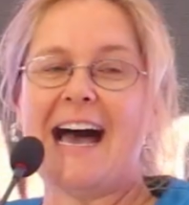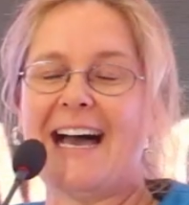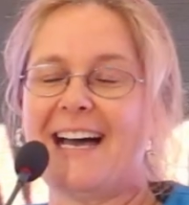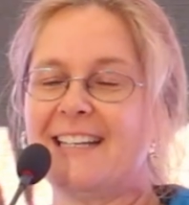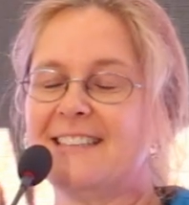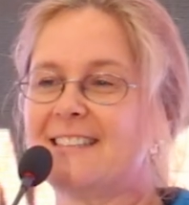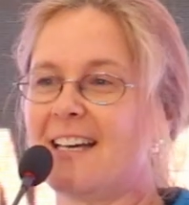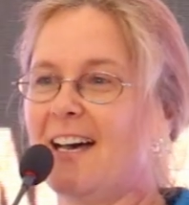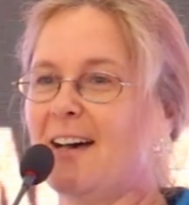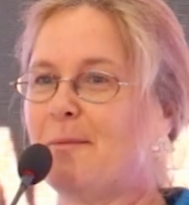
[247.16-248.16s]
And
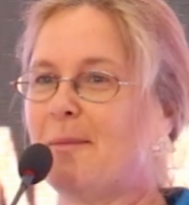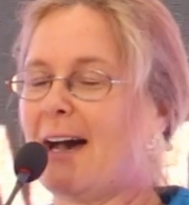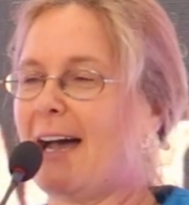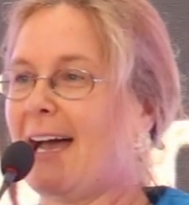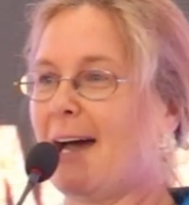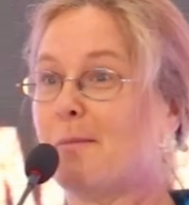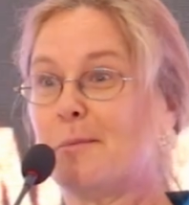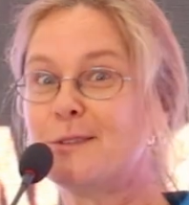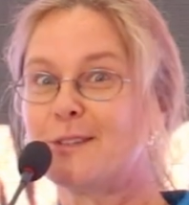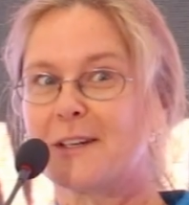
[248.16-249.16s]
I
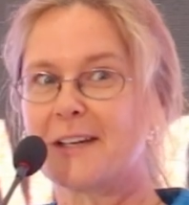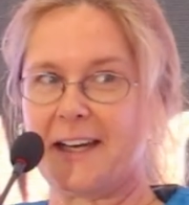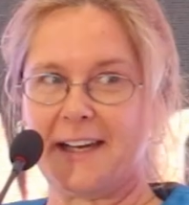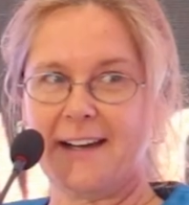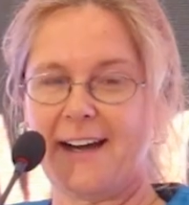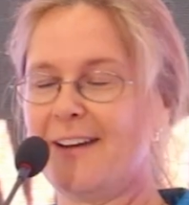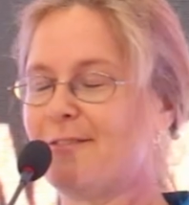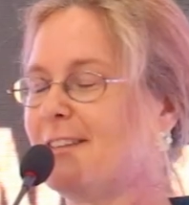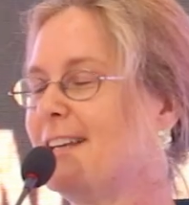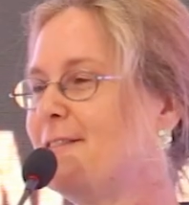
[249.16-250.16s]
am Musoke.
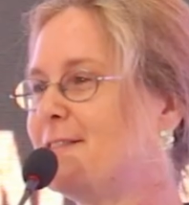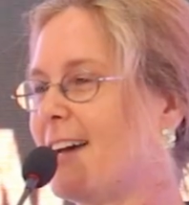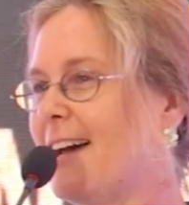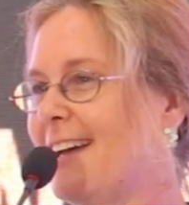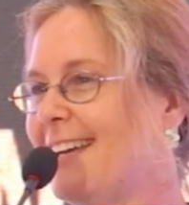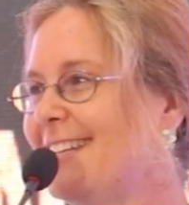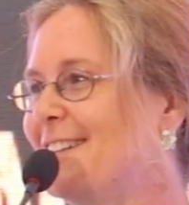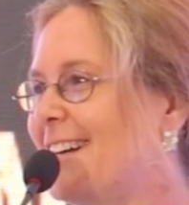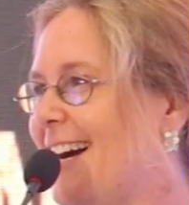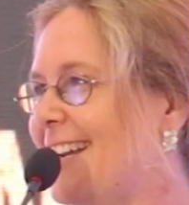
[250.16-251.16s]
I've lived
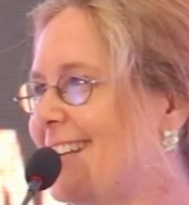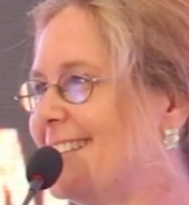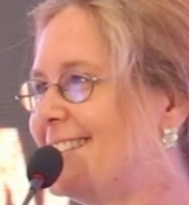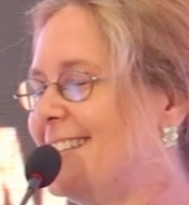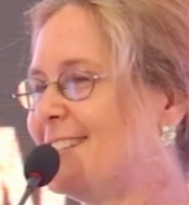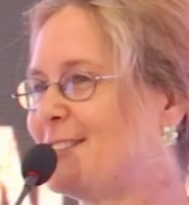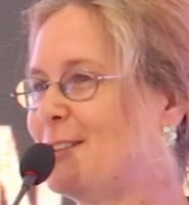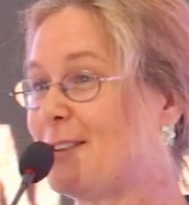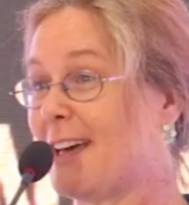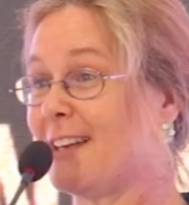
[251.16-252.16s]
in Uganda since
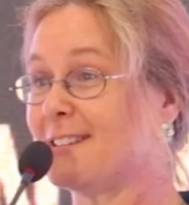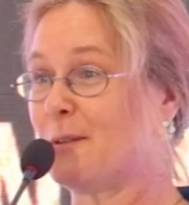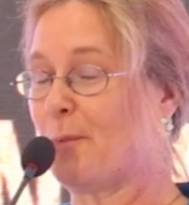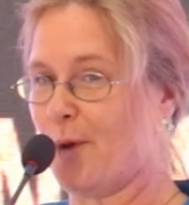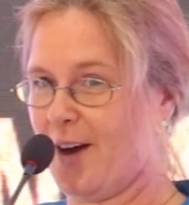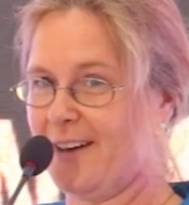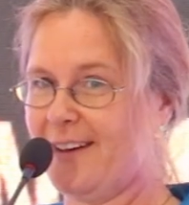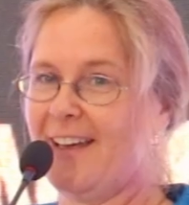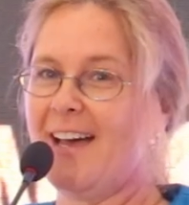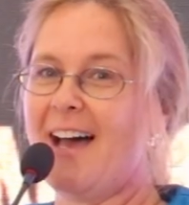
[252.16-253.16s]
2001,
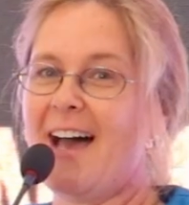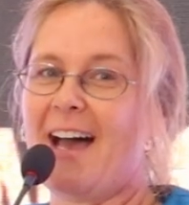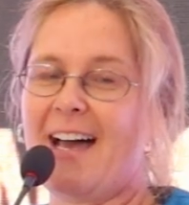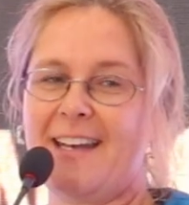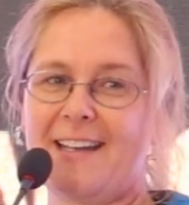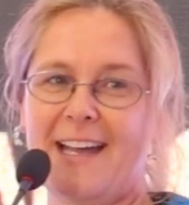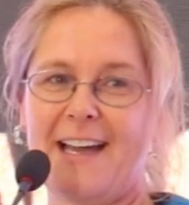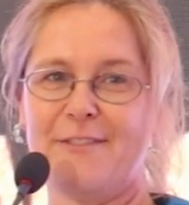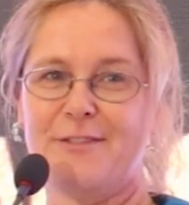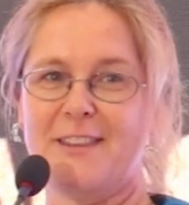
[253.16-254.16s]
and I
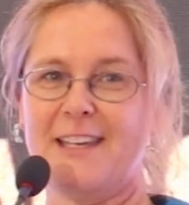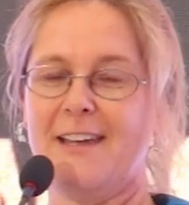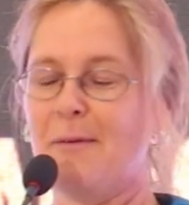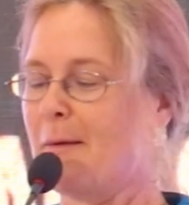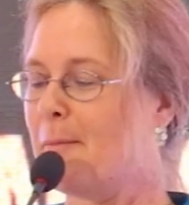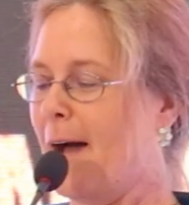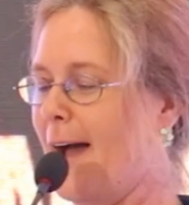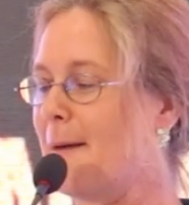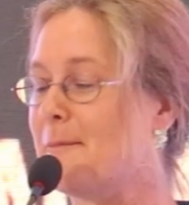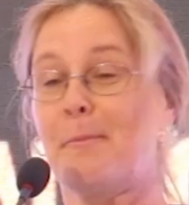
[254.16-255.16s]

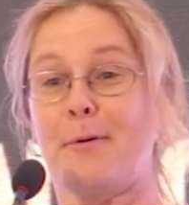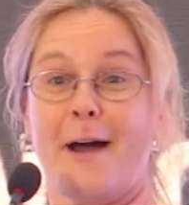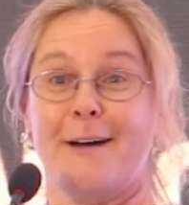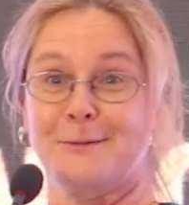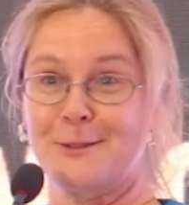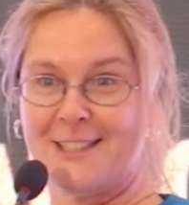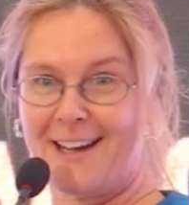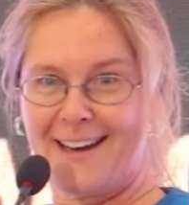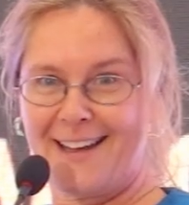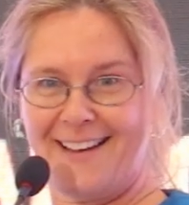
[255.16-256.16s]
am a proud
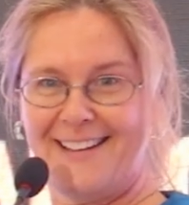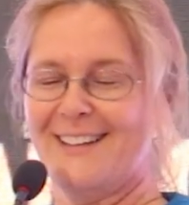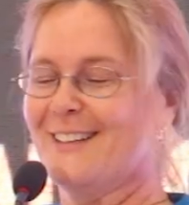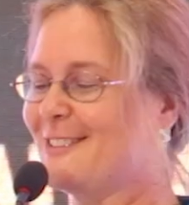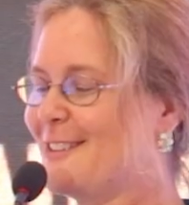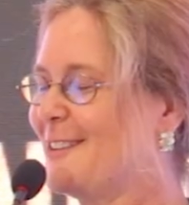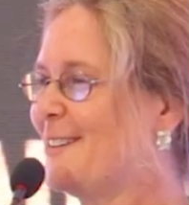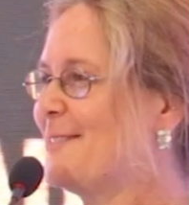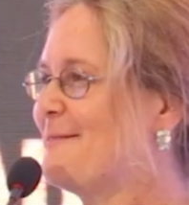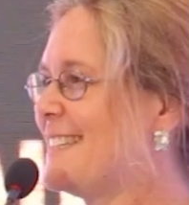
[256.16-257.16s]
Luchala to
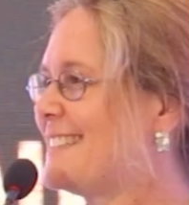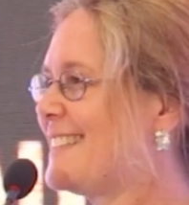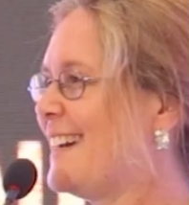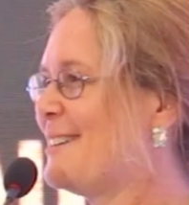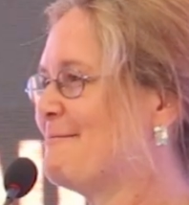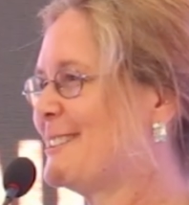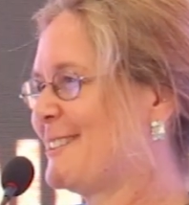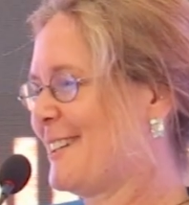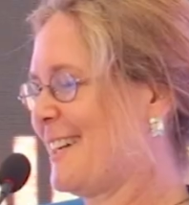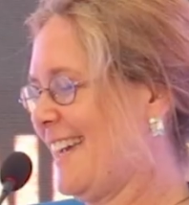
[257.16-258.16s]
Mr.
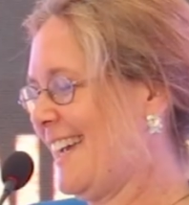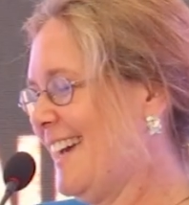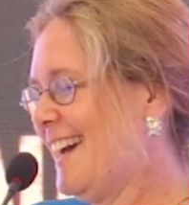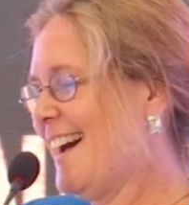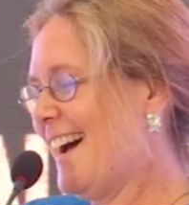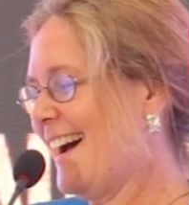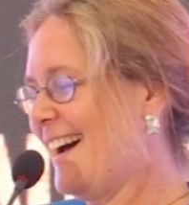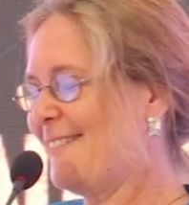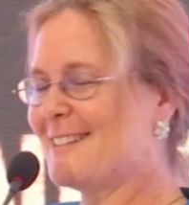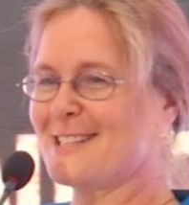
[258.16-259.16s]
Musoke,
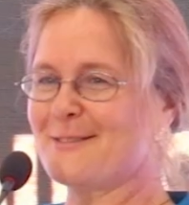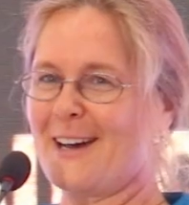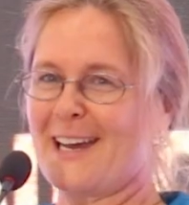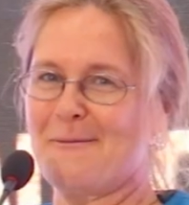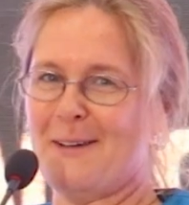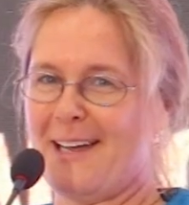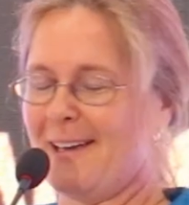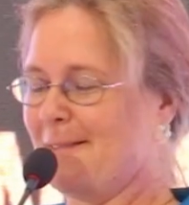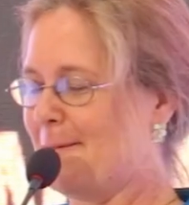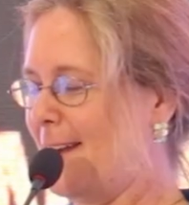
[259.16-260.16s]
which is where I
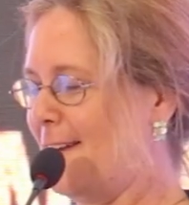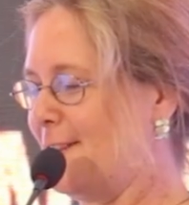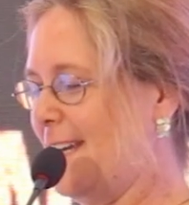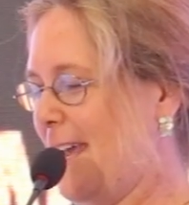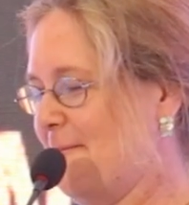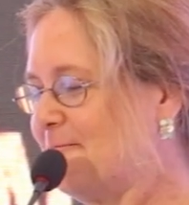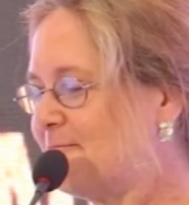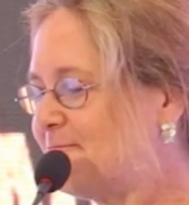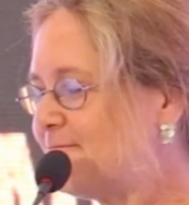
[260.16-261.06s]
get my lovely name.